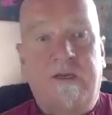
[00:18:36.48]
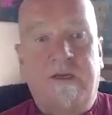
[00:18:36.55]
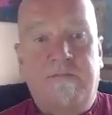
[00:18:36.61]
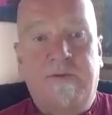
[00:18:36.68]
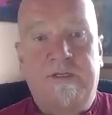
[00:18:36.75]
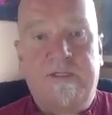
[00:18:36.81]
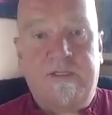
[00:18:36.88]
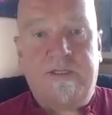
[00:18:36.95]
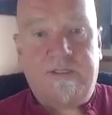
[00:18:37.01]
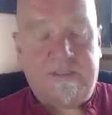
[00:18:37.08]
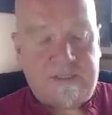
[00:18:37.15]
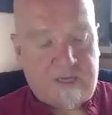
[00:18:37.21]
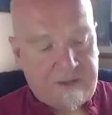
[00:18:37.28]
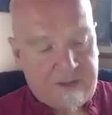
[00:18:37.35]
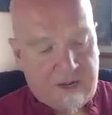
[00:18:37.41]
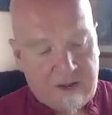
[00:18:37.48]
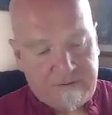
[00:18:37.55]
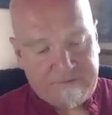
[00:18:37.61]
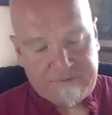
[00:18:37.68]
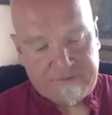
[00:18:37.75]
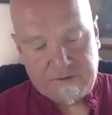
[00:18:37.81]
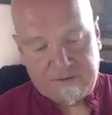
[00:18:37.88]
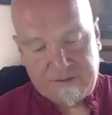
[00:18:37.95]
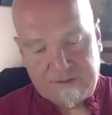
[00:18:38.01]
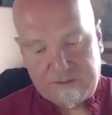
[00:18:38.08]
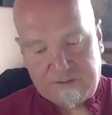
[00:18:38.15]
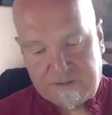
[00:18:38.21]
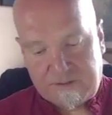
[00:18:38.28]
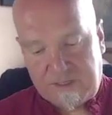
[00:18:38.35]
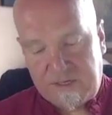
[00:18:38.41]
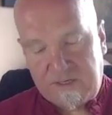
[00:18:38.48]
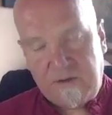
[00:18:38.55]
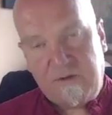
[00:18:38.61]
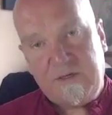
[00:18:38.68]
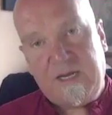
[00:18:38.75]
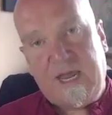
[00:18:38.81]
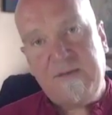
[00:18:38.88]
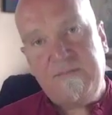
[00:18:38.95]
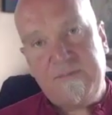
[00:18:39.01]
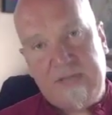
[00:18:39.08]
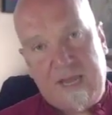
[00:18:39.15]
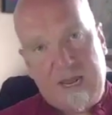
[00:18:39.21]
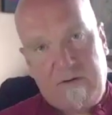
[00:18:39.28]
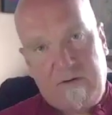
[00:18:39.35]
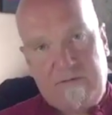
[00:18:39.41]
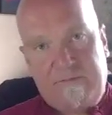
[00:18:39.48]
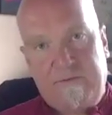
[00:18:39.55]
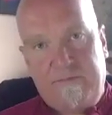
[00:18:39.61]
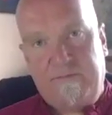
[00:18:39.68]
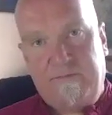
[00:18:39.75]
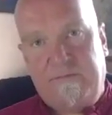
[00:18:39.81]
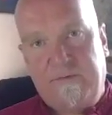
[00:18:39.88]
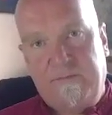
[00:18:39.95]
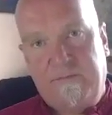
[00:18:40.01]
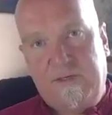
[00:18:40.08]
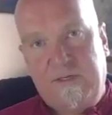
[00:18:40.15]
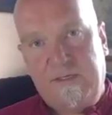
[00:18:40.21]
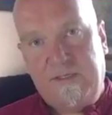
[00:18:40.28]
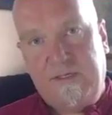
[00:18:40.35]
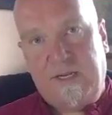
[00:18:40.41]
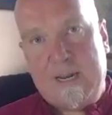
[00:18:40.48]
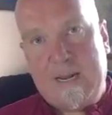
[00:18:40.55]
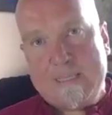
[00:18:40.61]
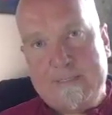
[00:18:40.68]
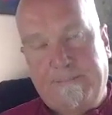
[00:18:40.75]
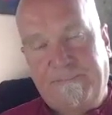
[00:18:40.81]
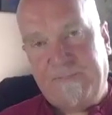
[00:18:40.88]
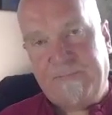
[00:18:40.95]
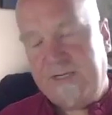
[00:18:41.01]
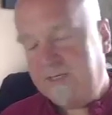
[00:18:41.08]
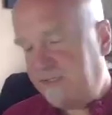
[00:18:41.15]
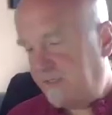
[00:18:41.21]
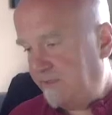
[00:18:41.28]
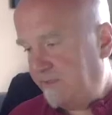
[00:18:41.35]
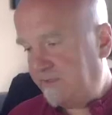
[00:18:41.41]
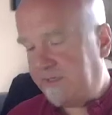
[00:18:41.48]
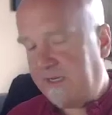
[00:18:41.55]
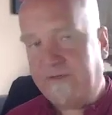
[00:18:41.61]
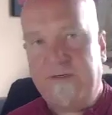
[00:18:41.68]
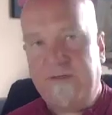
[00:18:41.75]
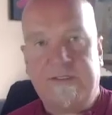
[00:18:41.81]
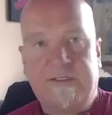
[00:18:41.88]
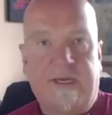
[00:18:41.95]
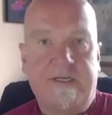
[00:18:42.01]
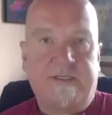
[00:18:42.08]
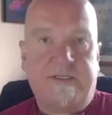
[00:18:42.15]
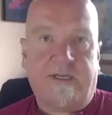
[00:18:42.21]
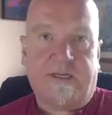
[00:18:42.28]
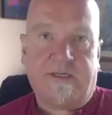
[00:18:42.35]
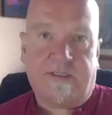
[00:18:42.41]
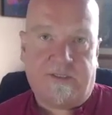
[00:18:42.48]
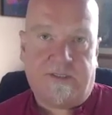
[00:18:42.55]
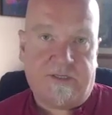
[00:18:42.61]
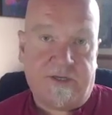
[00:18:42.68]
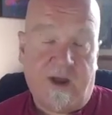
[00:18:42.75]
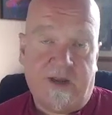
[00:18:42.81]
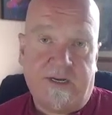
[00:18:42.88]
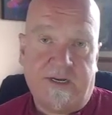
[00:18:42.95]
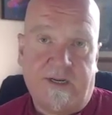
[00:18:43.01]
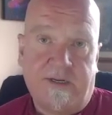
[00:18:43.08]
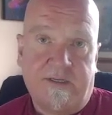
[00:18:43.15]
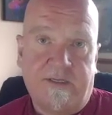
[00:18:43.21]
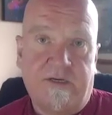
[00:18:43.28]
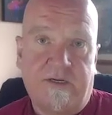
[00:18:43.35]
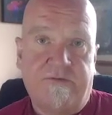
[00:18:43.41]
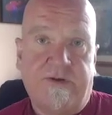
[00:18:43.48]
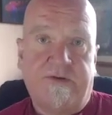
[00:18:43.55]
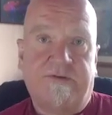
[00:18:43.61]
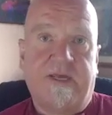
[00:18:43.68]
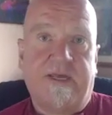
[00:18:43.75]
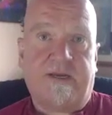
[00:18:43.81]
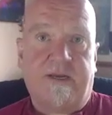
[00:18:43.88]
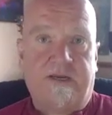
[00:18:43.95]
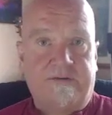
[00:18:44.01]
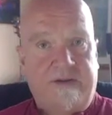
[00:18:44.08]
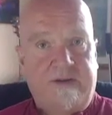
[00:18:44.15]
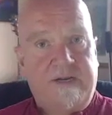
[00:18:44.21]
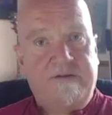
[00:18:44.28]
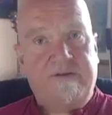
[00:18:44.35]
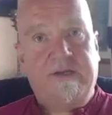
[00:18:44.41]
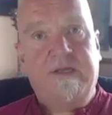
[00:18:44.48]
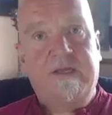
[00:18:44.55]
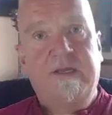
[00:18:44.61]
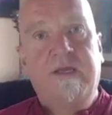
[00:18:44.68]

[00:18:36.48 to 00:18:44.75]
But I feel that Ki Gong came down from India into Southeast Asia, like China and Korea and that kind of area.